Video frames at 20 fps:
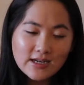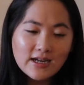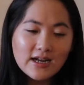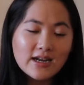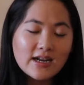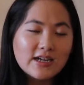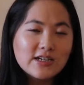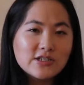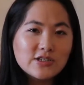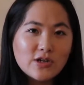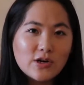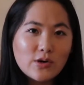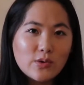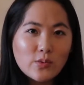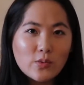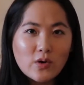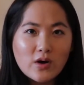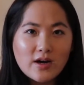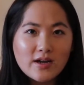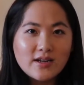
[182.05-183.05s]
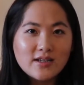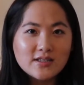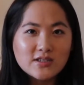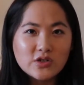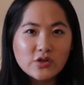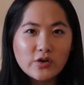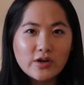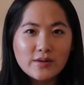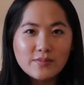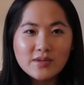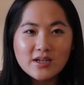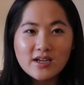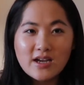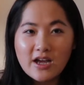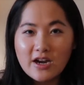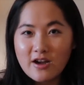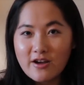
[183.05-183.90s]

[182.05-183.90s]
and I don't want Instagram to cut